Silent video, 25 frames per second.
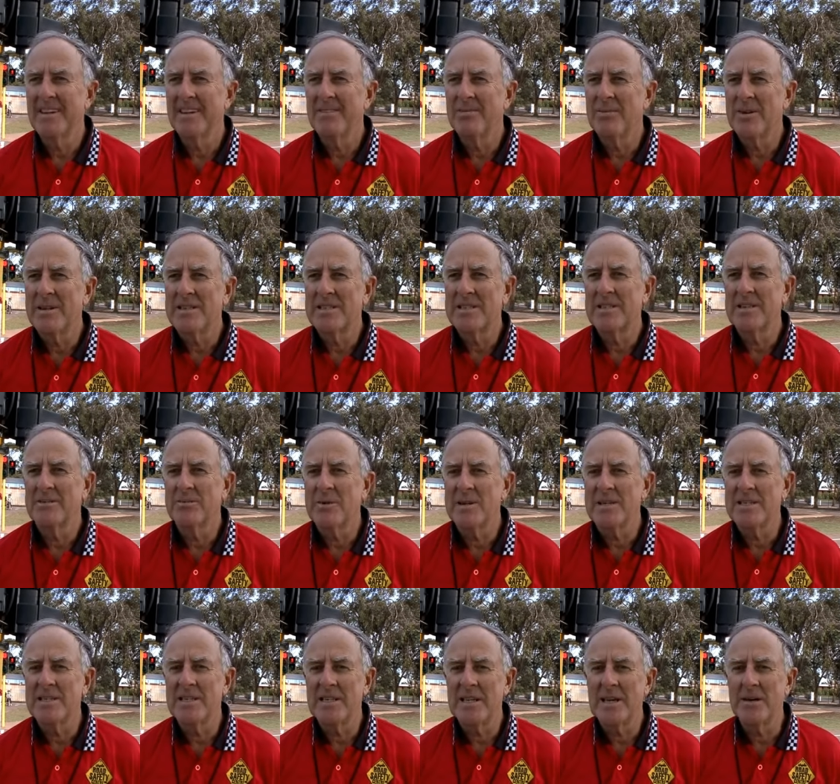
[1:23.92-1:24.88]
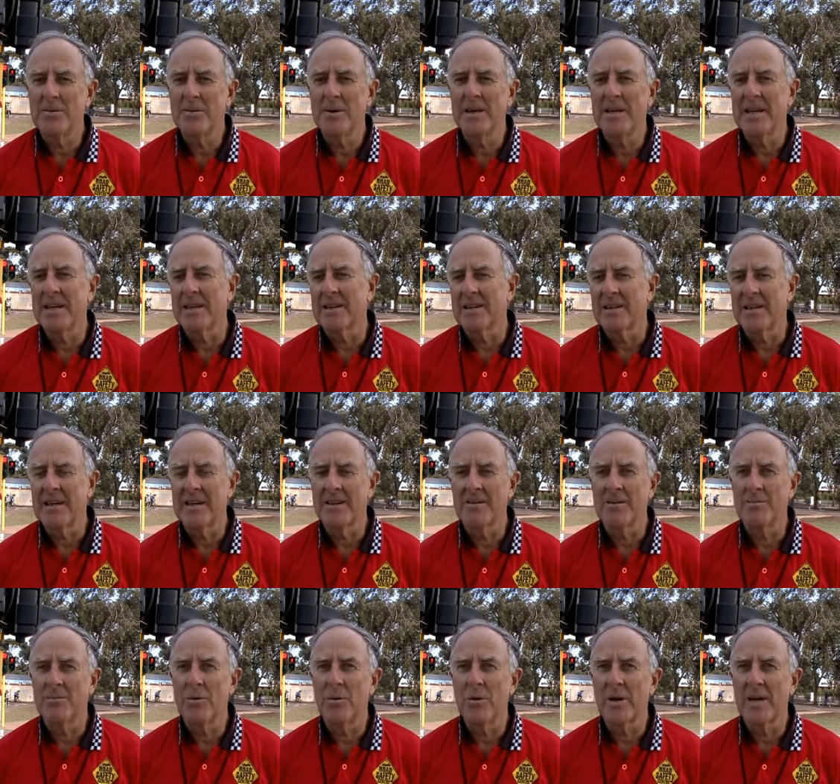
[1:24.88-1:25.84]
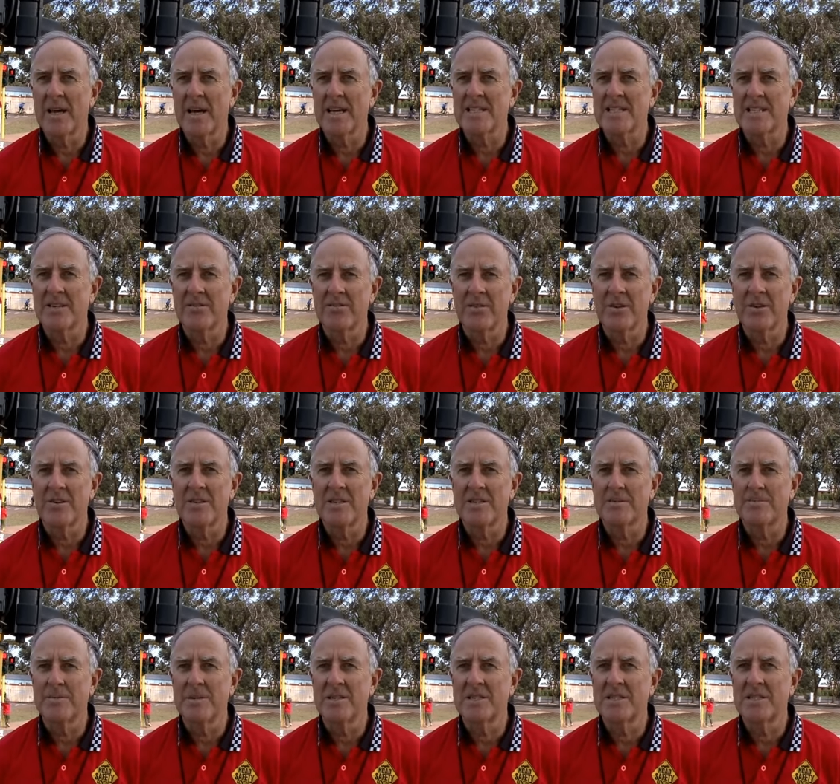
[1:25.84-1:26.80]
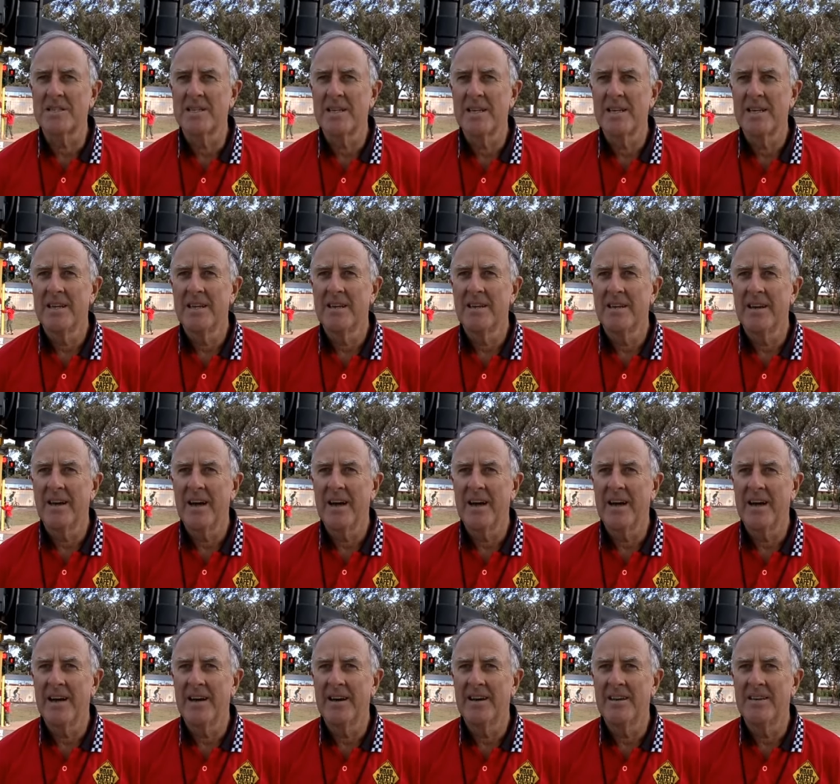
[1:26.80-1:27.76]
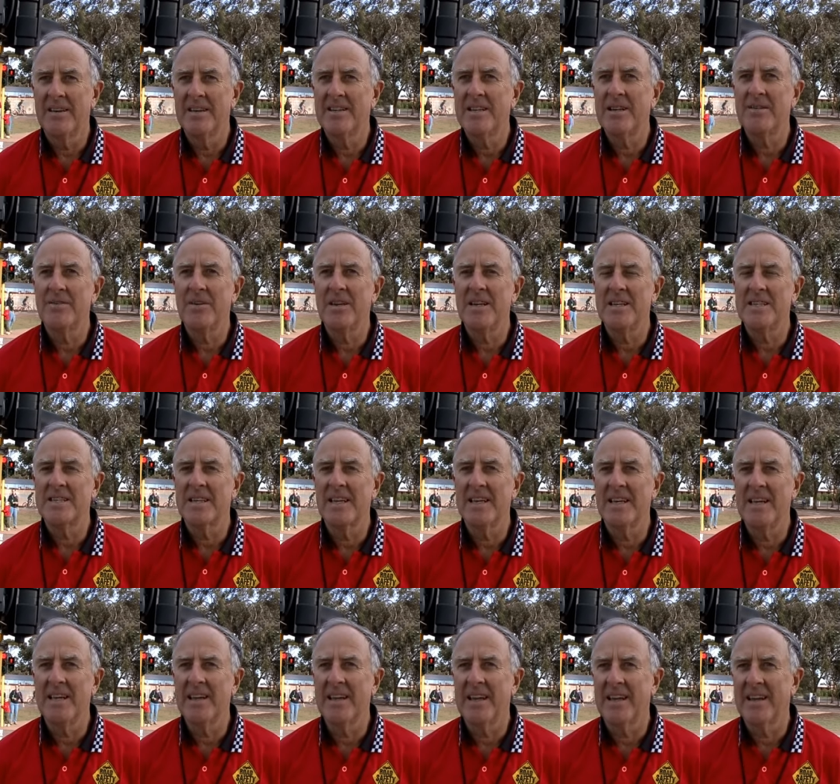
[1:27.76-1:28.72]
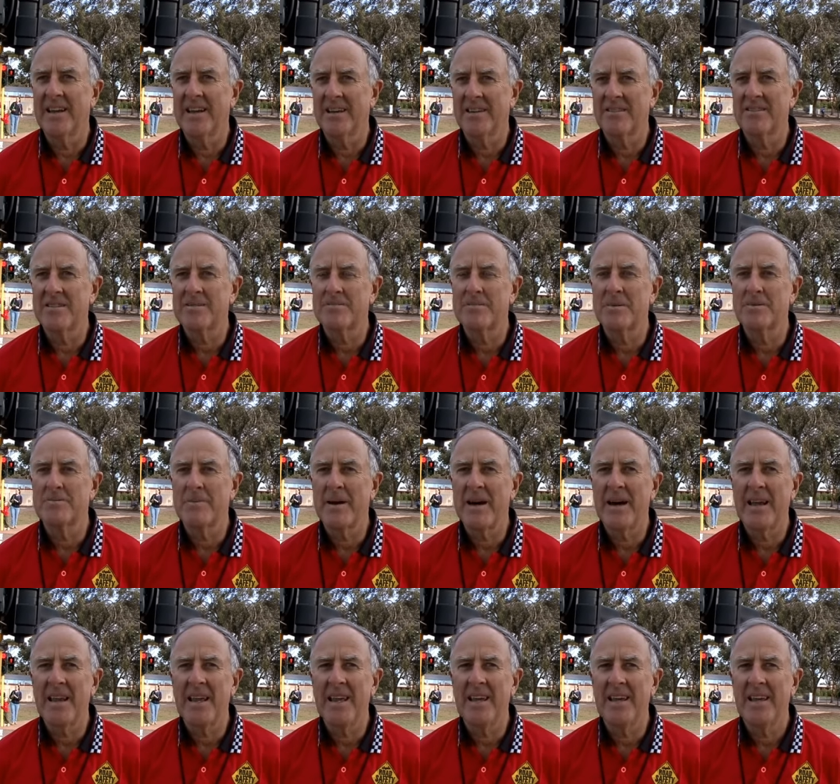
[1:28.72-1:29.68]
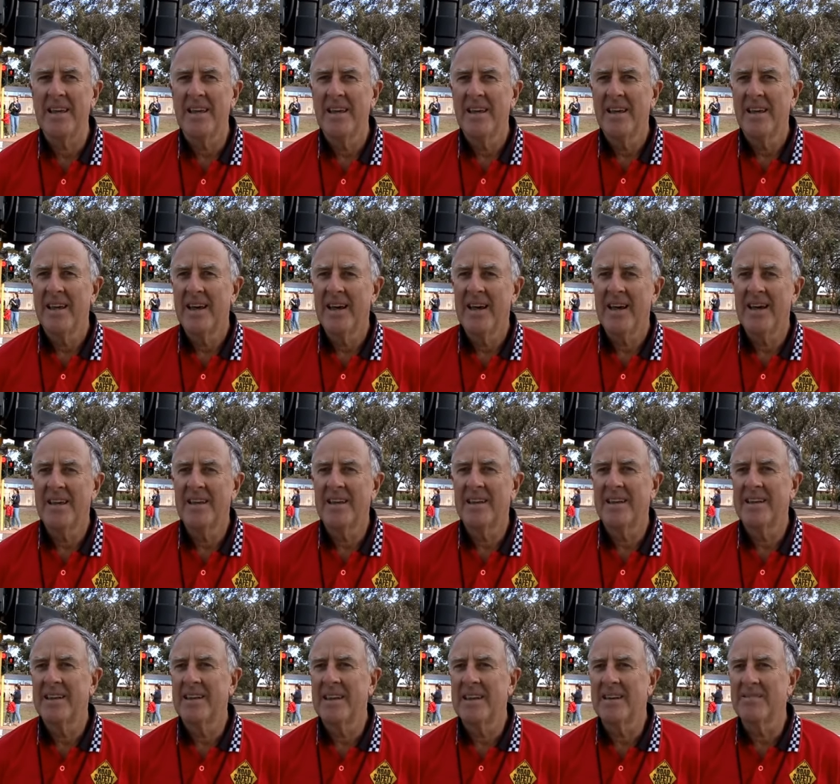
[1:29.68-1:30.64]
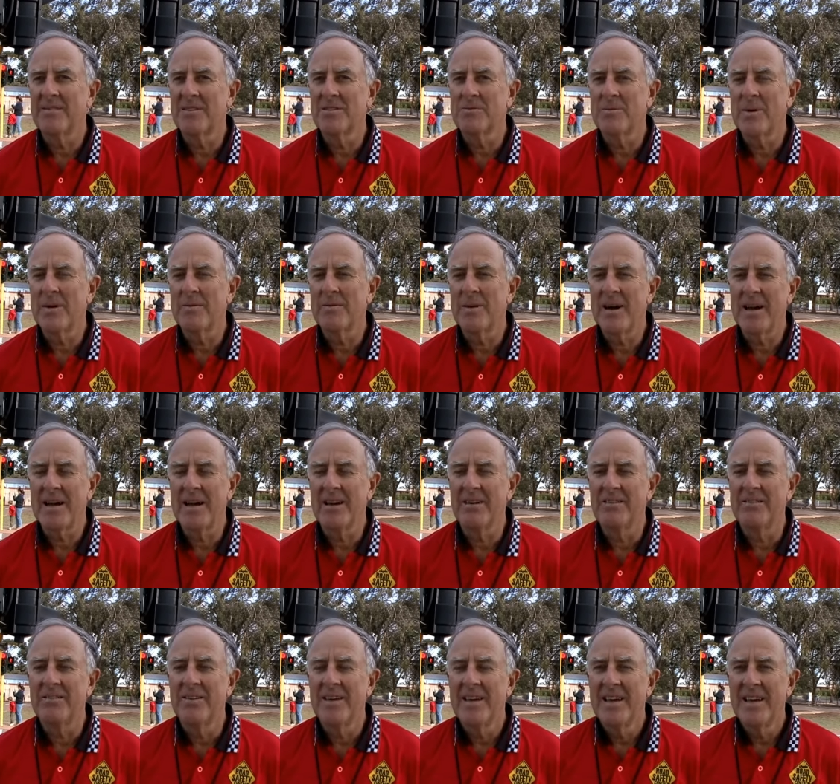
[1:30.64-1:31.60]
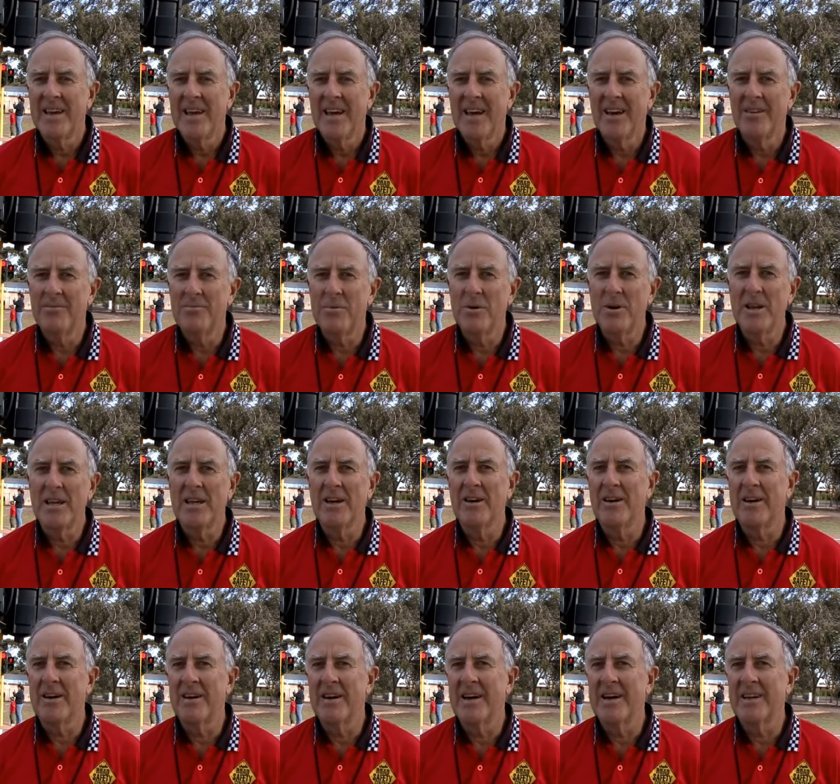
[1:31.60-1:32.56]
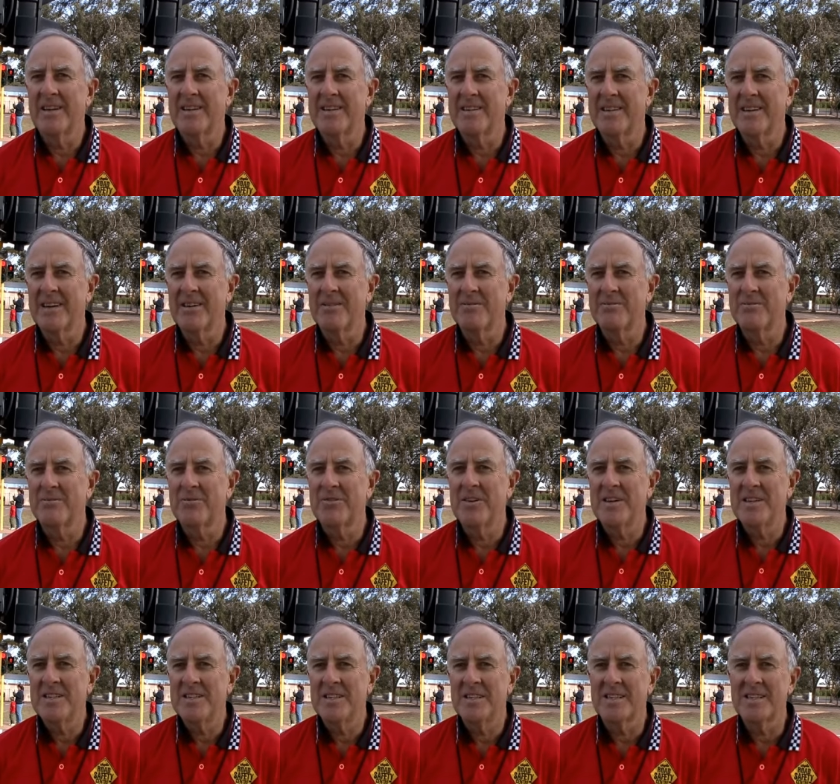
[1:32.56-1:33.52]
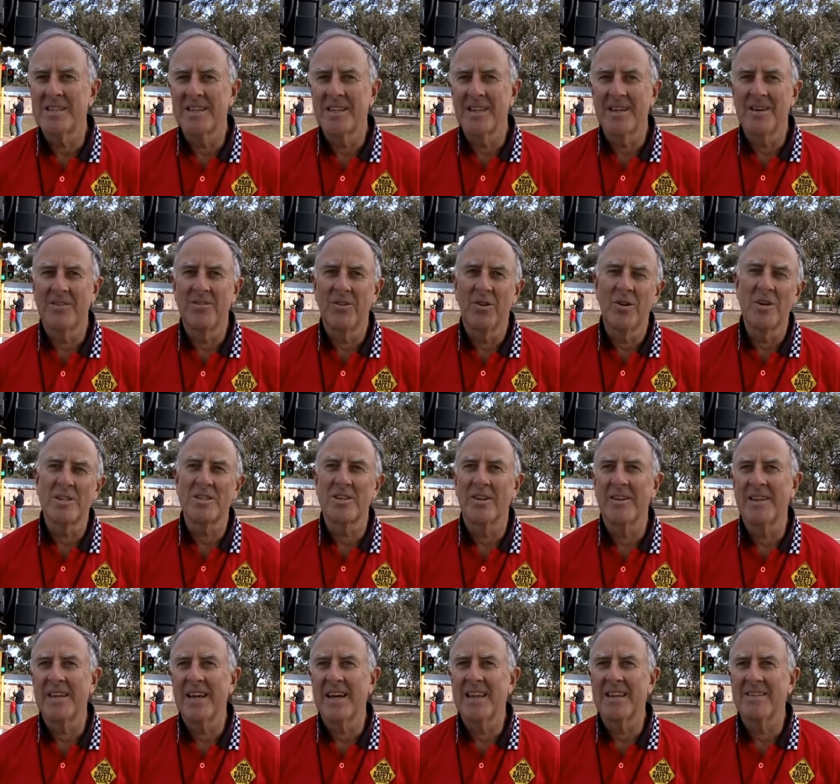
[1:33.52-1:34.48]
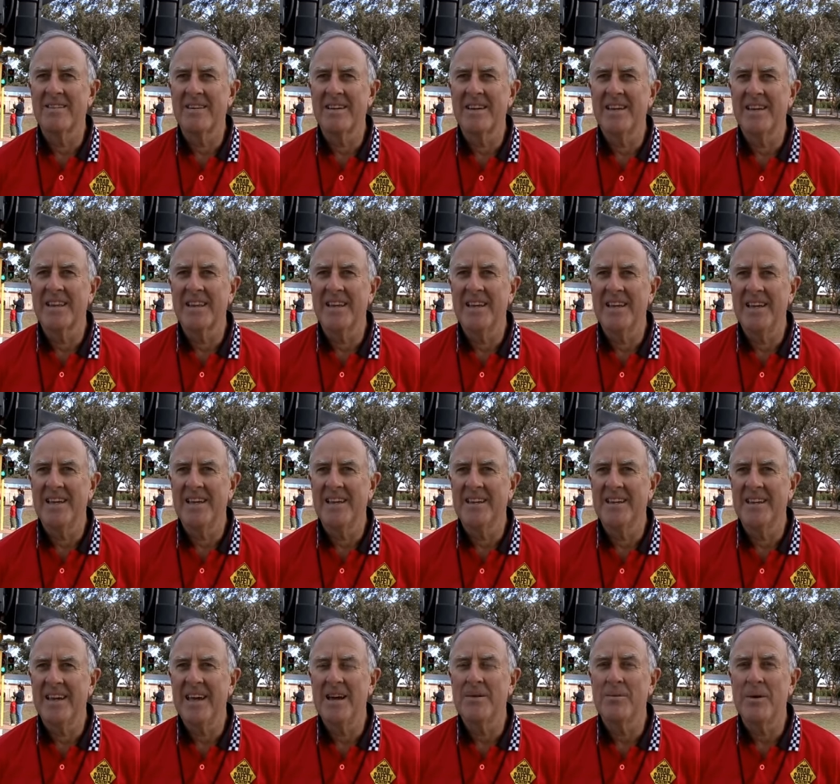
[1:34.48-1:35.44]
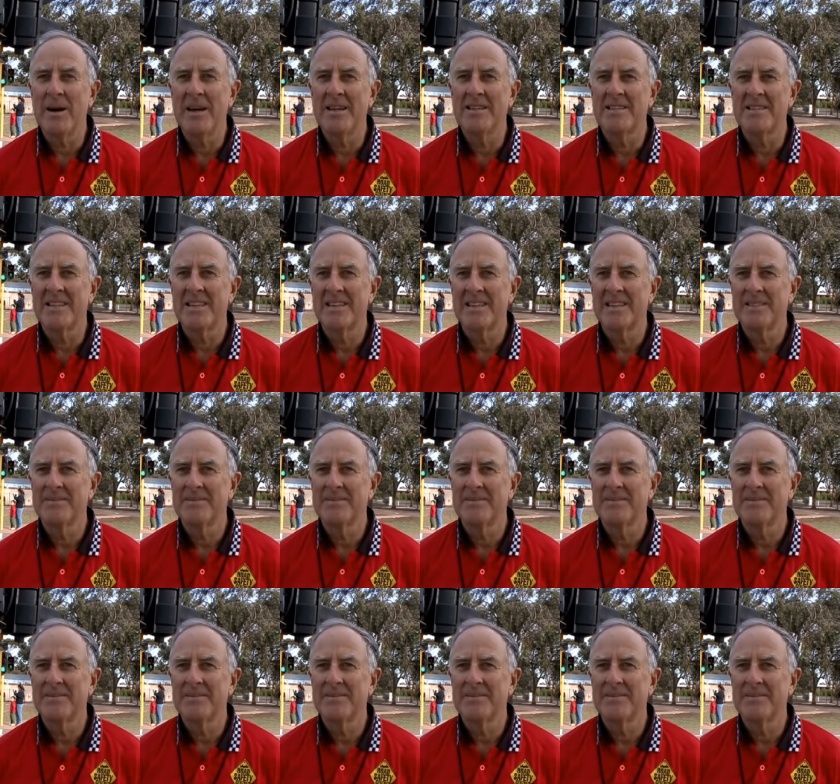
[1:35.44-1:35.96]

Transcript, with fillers: Once a, once a year we'd get together at Port Augusta for Christmas uh, nativity scene and a Christmas party and that was one way of, of putting a, a, a feature to the voice on the other end of the airways.